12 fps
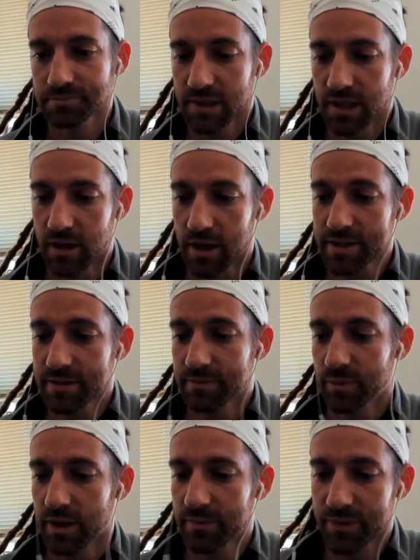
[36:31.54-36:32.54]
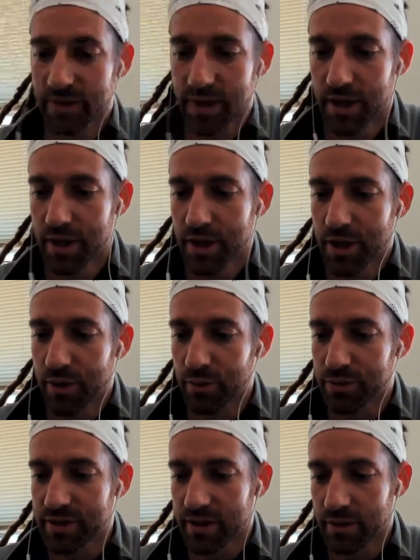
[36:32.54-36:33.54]
Awesome. Well,
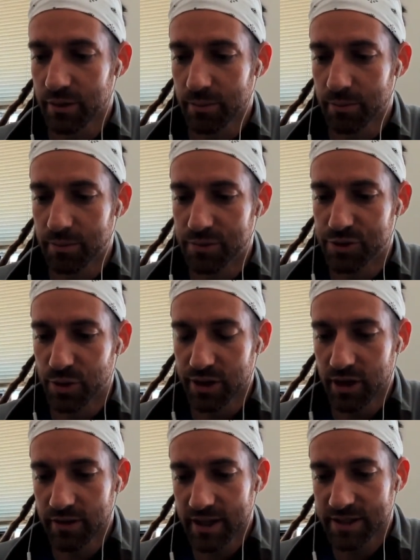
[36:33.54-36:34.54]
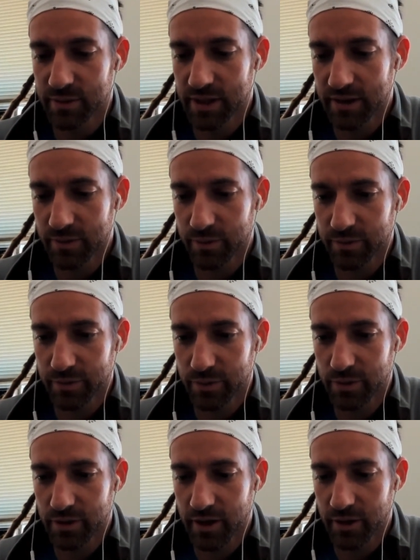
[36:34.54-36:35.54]
we'll join you all next week
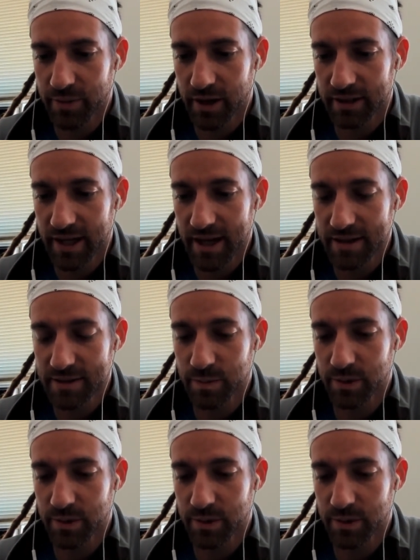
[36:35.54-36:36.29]
for another podcast.